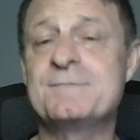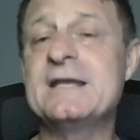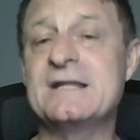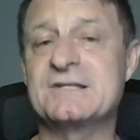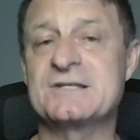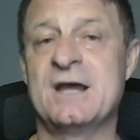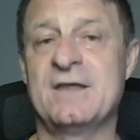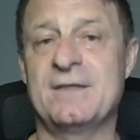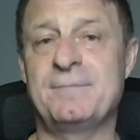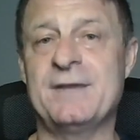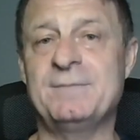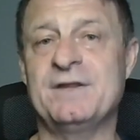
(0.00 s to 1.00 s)
means the
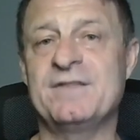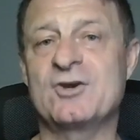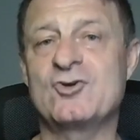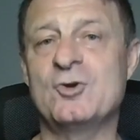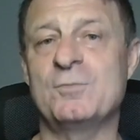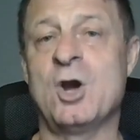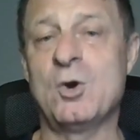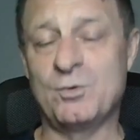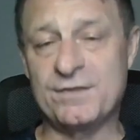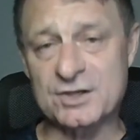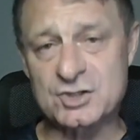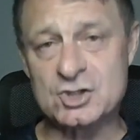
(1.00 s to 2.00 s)
people in the group
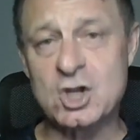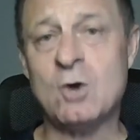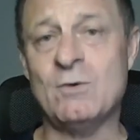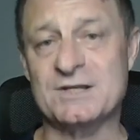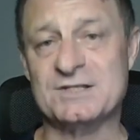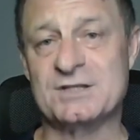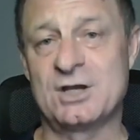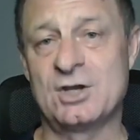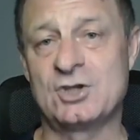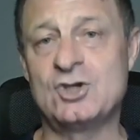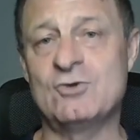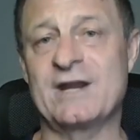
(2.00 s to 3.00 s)
with the lowest
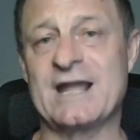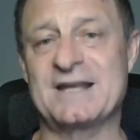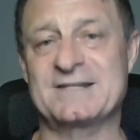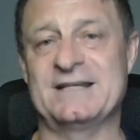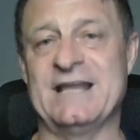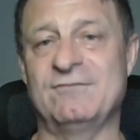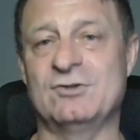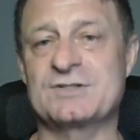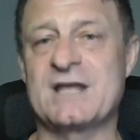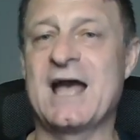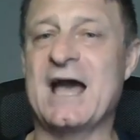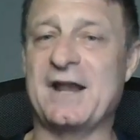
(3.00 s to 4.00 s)
uric acid levels
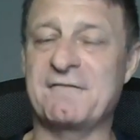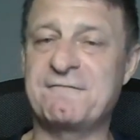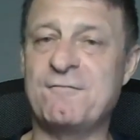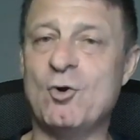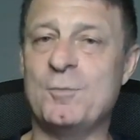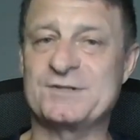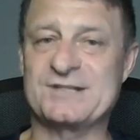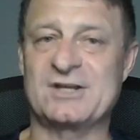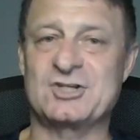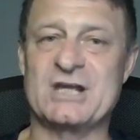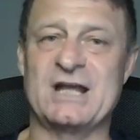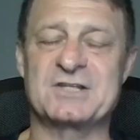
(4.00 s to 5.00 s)
had a four
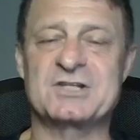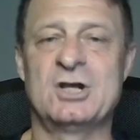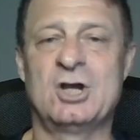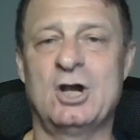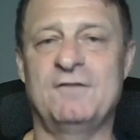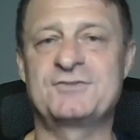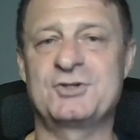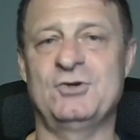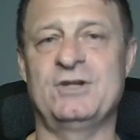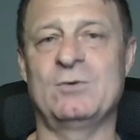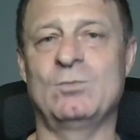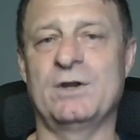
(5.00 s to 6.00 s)
percent chance of
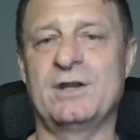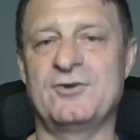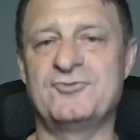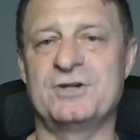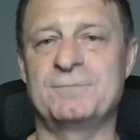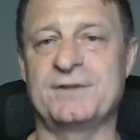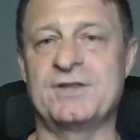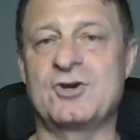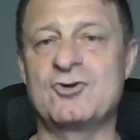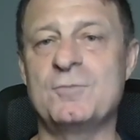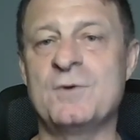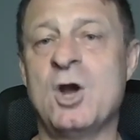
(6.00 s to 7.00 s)
turning one hundred, but the
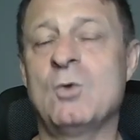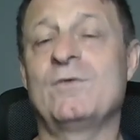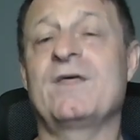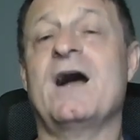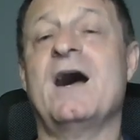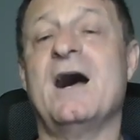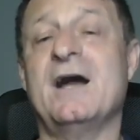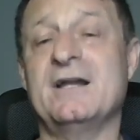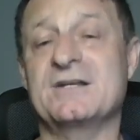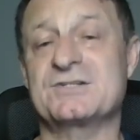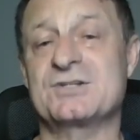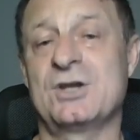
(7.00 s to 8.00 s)
group with the
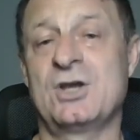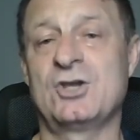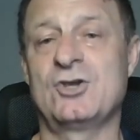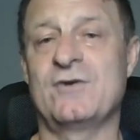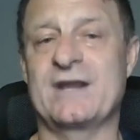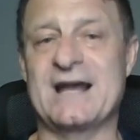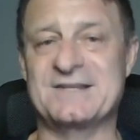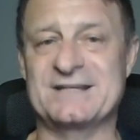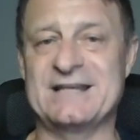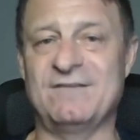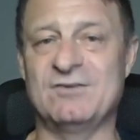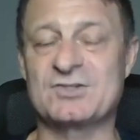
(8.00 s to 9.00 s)
highest uric acid
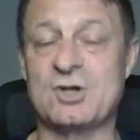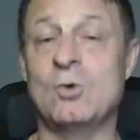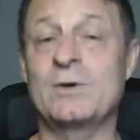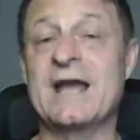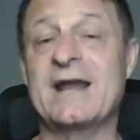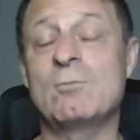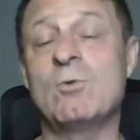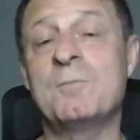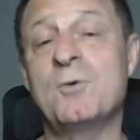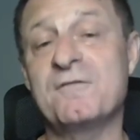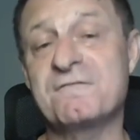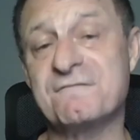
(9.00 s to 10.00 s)
levels only had a one
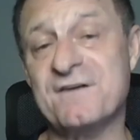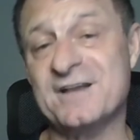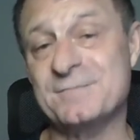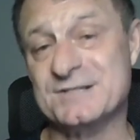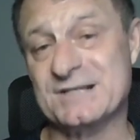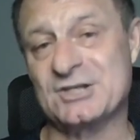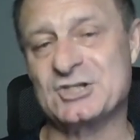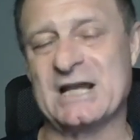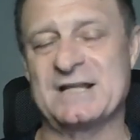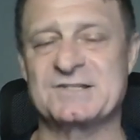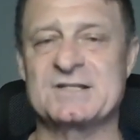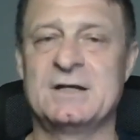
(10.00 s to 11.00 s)
point five percent
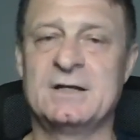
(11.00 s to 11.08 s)
chance